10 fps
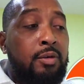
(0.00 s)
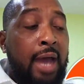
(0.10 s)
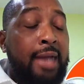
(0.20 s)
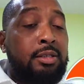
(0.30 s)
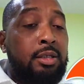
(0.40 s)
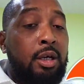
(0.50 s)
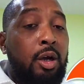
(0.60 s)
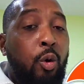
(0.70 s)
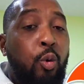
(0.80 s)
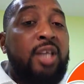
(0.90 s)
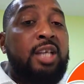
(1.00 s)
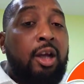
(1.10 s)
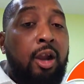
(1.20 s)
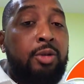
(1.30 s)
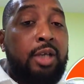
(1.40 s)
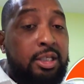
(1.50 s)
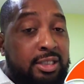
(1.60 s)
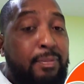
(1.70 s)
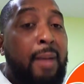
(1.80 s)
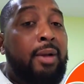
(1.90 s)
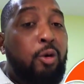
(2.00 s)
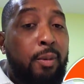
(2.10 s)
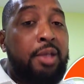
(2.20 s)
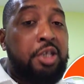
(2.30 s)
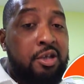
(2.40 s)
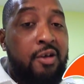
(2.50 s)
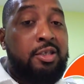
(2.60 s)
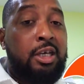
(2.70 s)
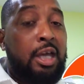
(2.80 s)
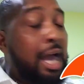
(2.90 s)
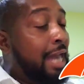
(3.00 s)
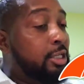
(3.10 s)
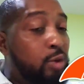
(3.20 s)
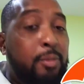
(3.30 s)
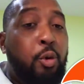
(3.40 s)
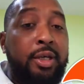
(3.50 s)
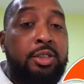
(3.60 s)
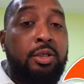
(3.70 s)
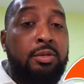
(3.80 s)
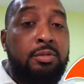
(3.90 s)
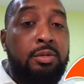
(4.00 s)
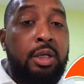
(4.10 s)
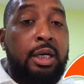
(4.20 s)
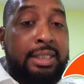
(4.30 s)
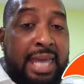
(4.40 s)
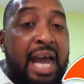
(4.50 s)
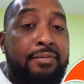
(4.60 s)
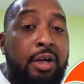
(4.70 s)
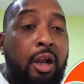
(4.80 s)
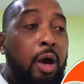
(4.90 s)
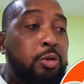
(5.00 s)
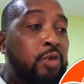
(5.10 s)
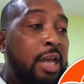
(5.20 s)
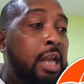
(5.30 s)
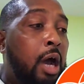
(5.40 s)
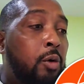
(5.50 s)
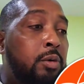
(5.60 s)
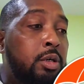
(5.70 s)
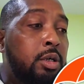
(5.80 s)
Right? Who has the clout is Department of Homeland Security. And this is where I'm going to. They have the clout right now.